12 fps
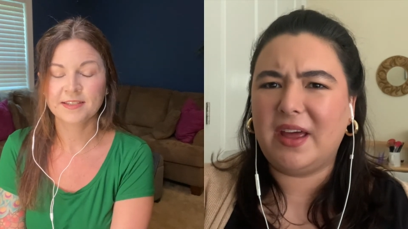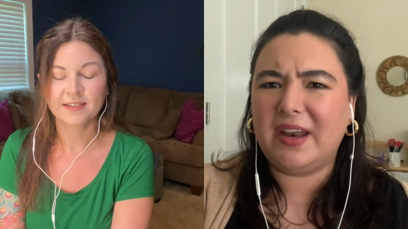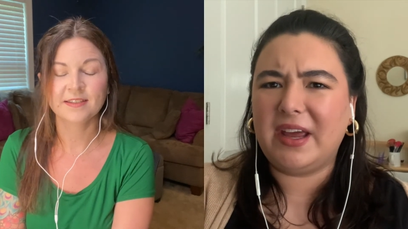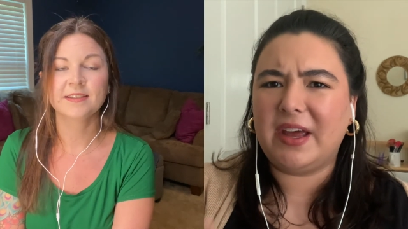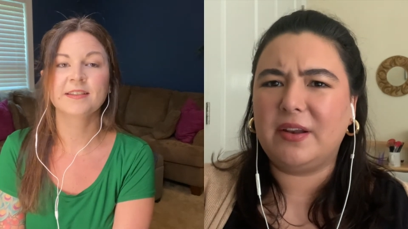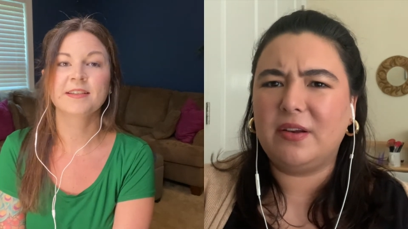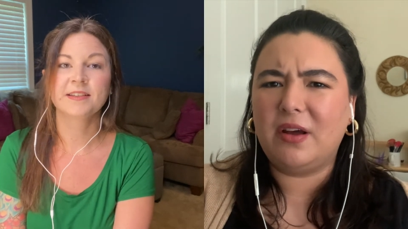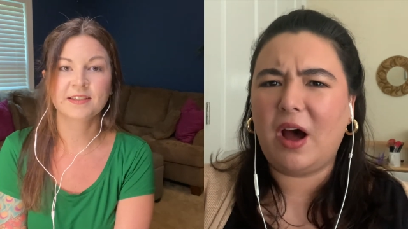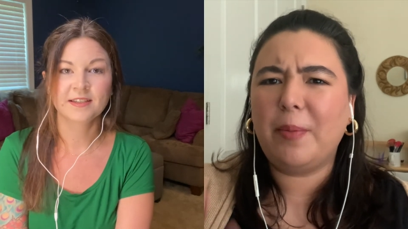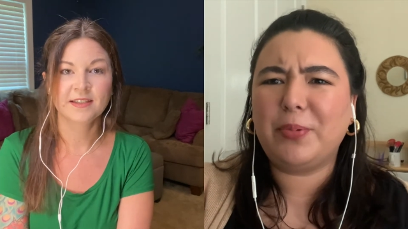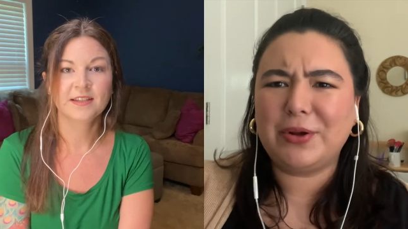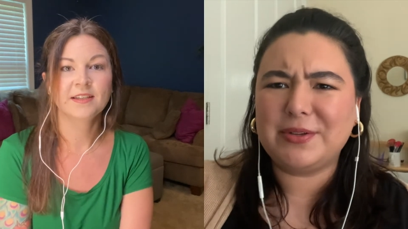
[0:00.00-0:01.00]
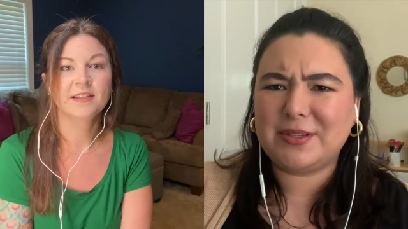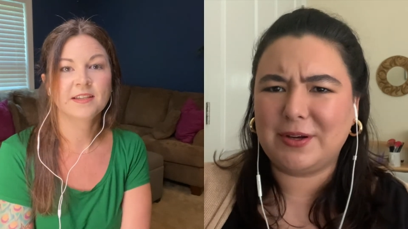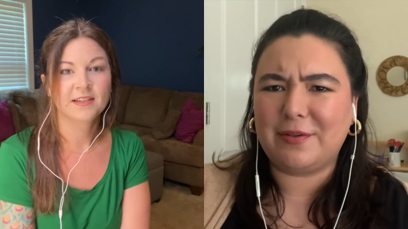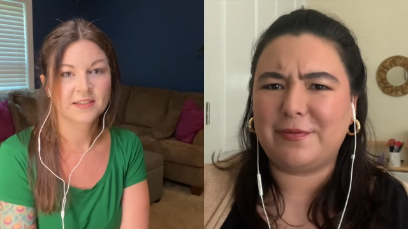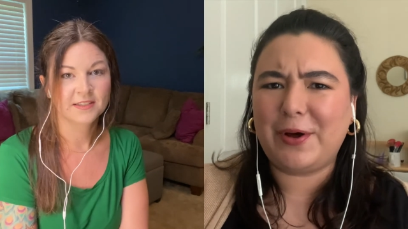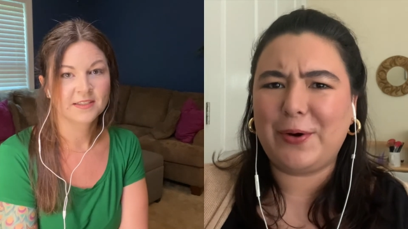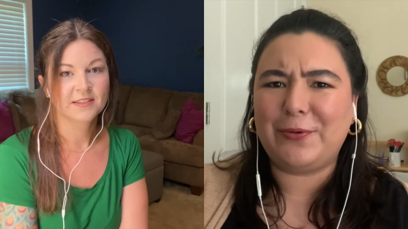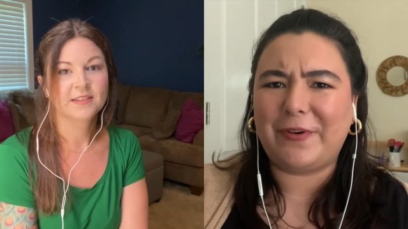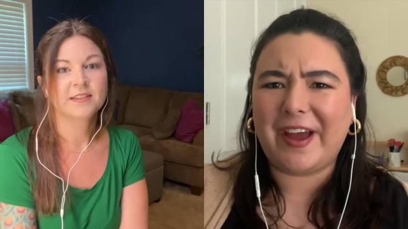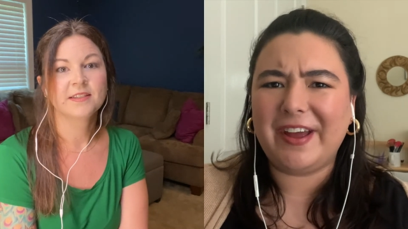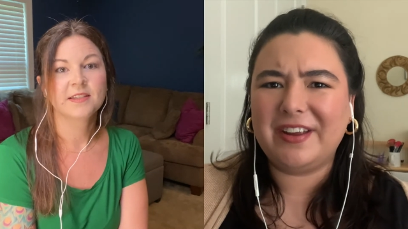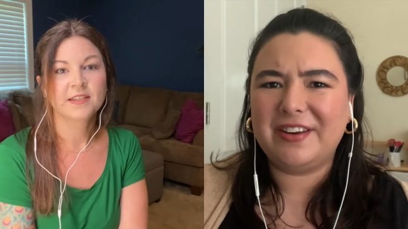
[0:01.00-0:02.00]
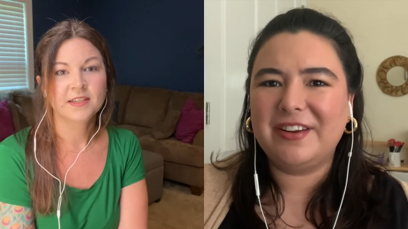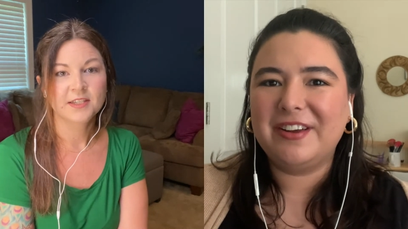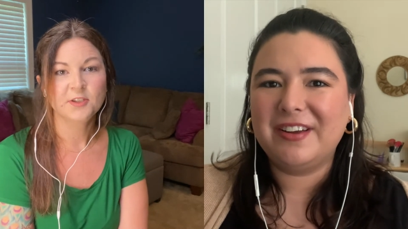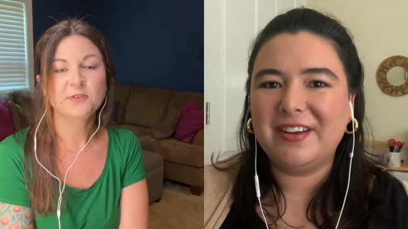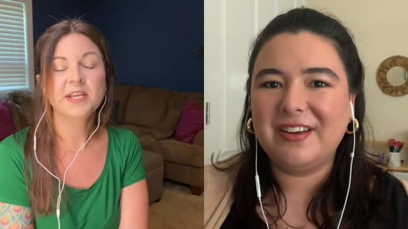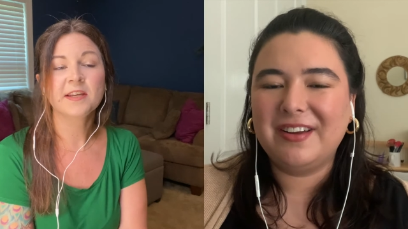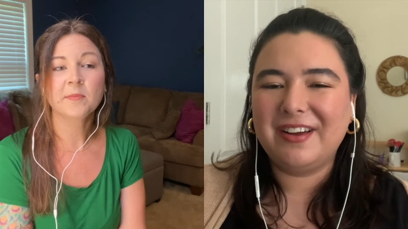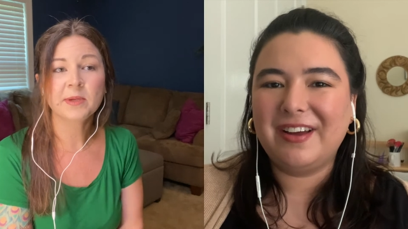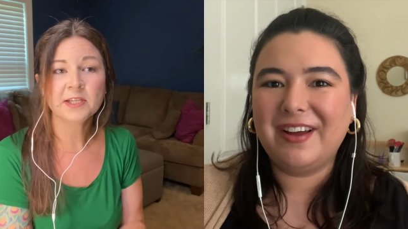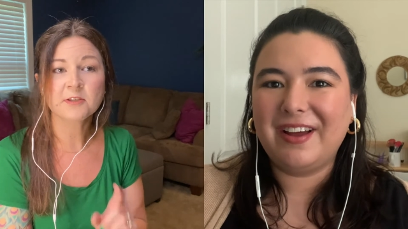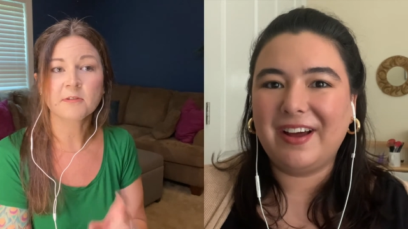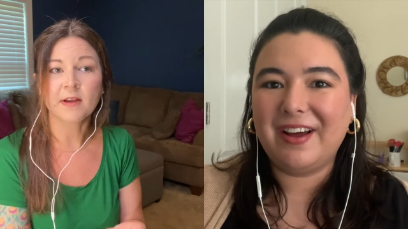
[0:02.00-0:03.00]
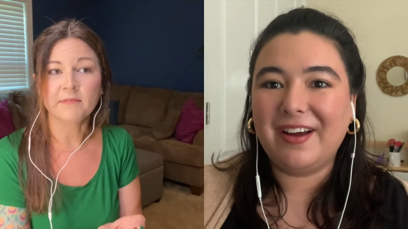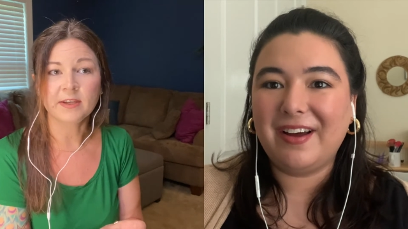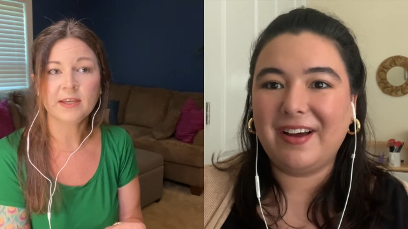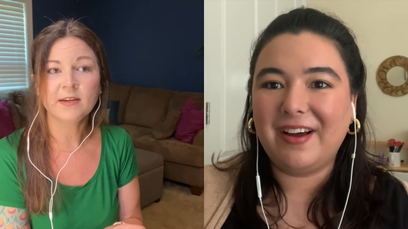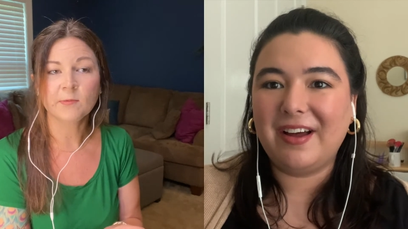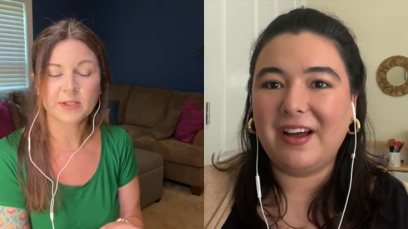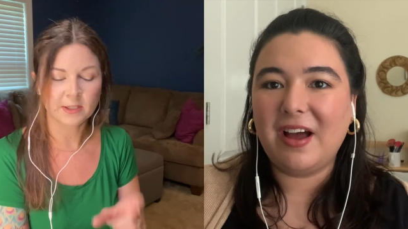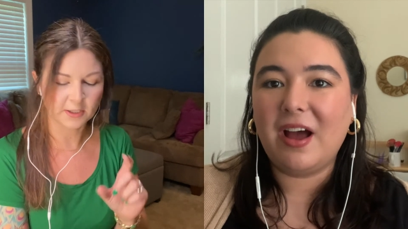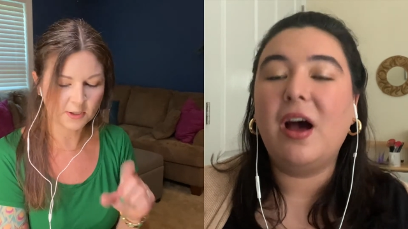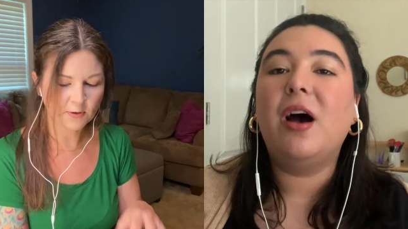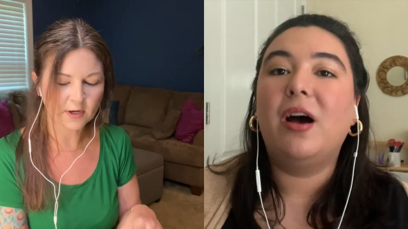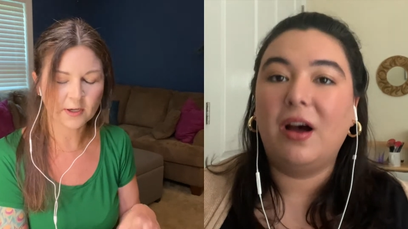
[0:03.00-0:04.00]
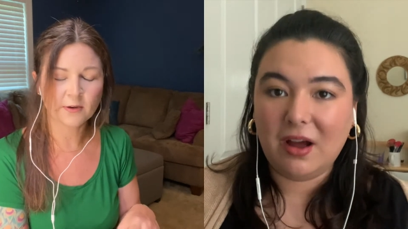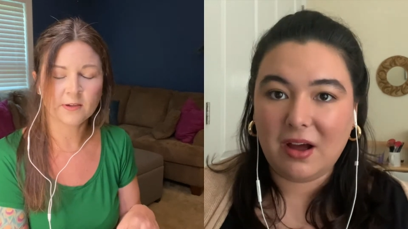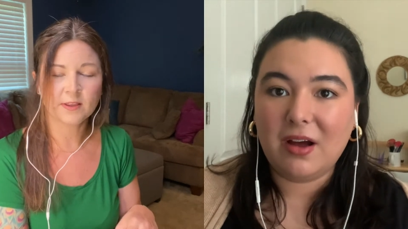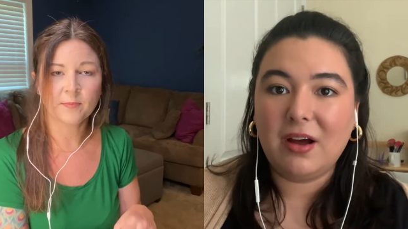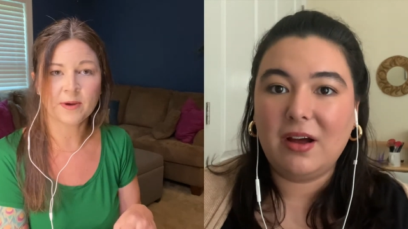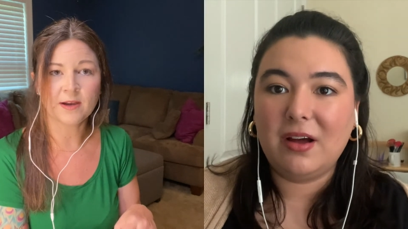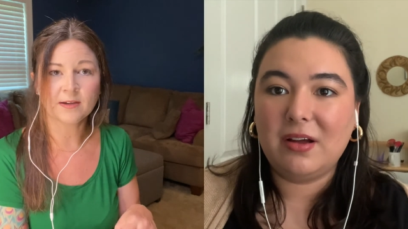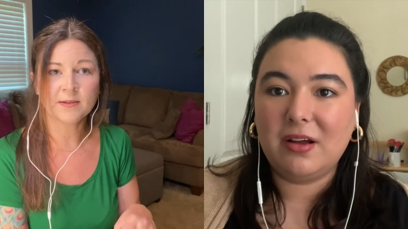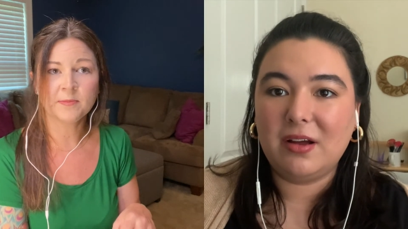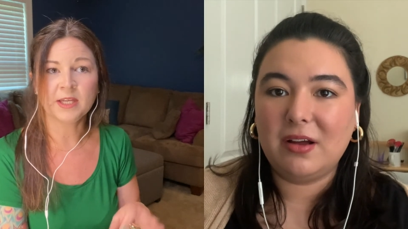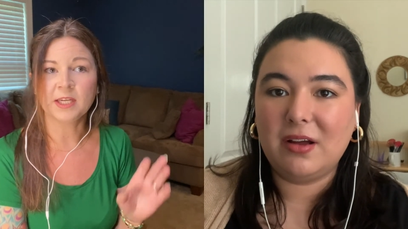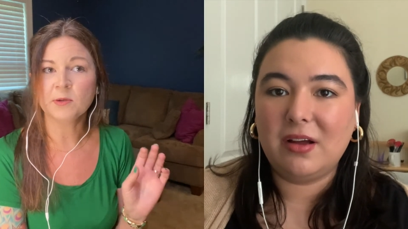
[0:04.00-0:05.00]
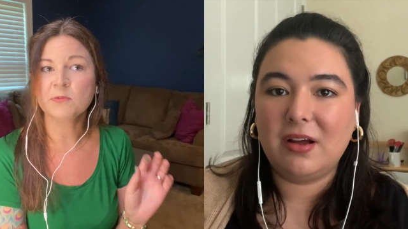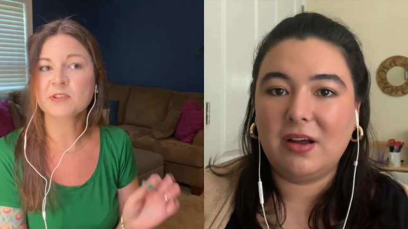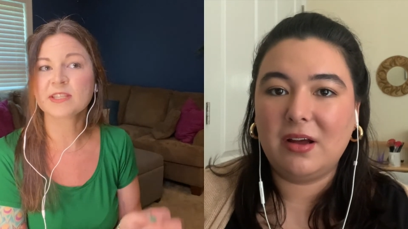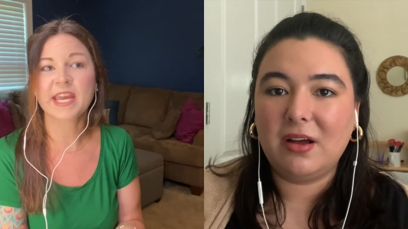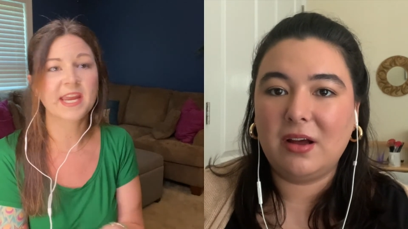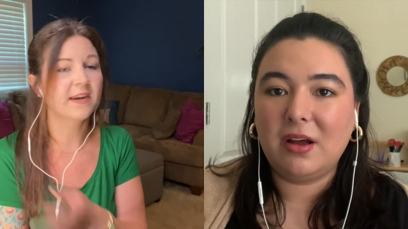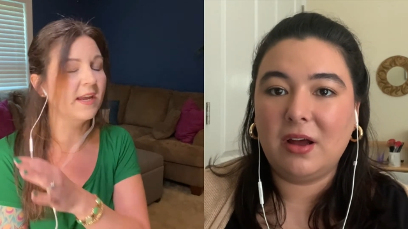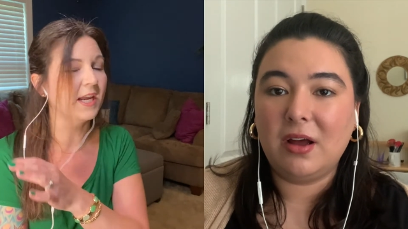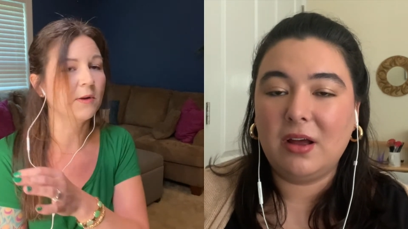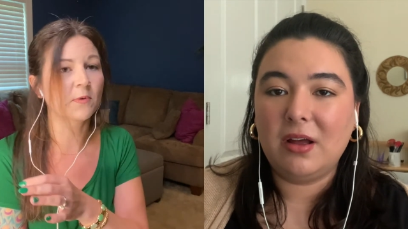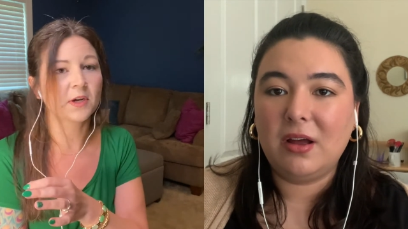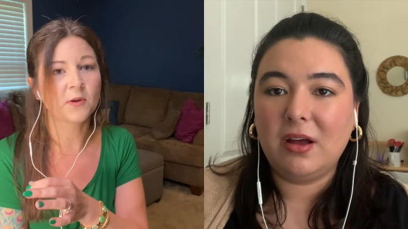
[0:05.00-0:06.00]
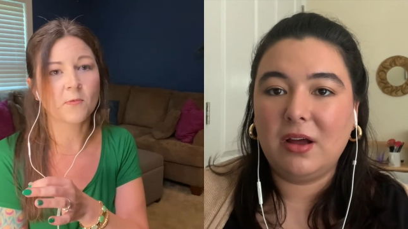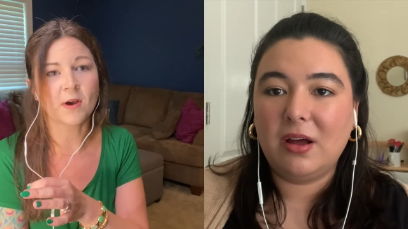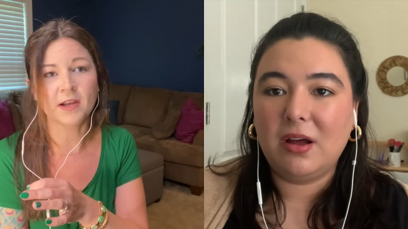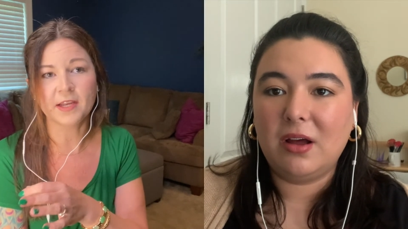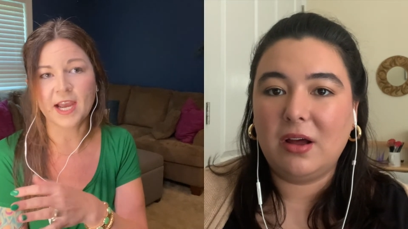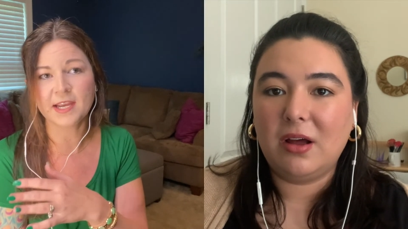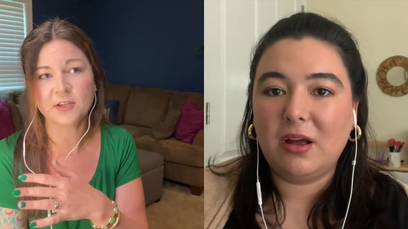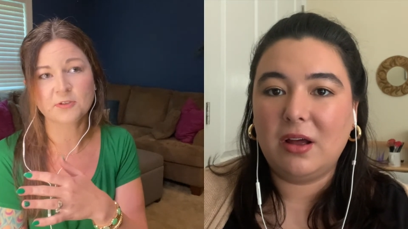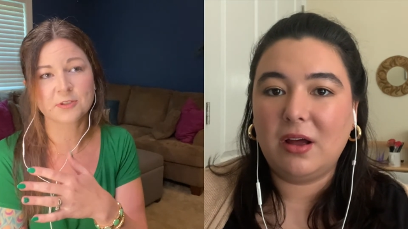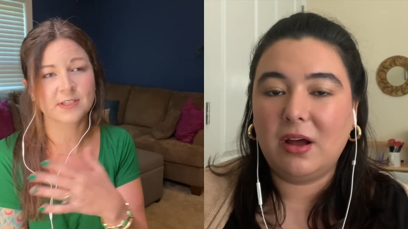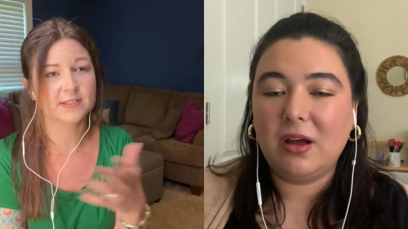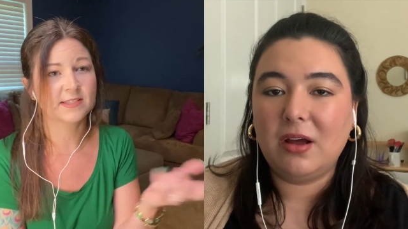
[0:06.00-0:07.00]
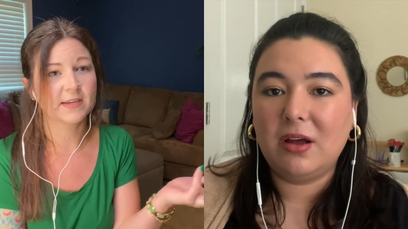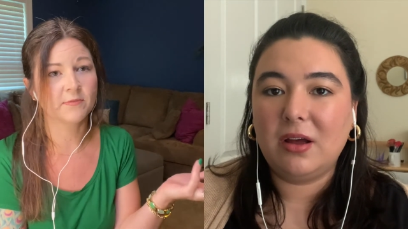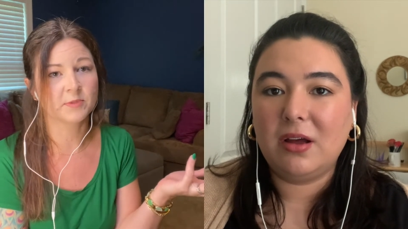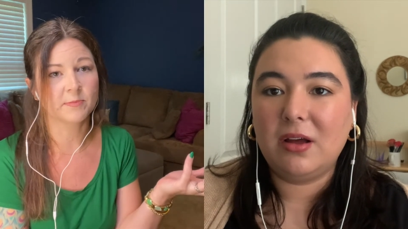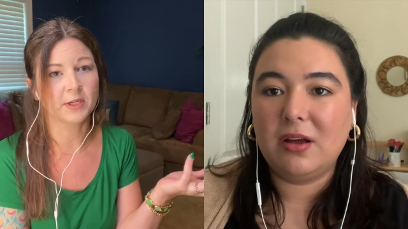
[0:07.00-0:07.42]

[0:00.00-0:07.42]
Speaker 1: then it uploads to your phone, right?
Speaker 2: You take a picture of it with a QR code at the bottom and it will scan anywhere you want. I usually save them to my